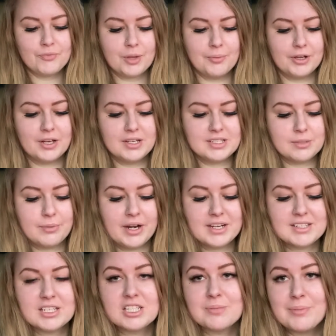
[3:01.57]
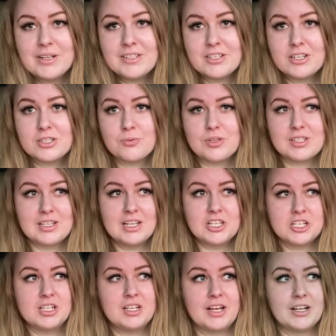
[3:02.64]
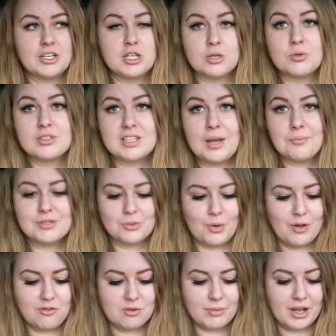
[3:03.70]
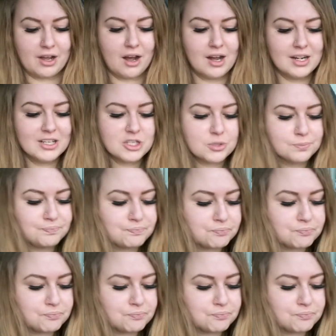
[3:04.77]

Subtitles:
because the Marks and Spencer's was literally like two steps away from my college.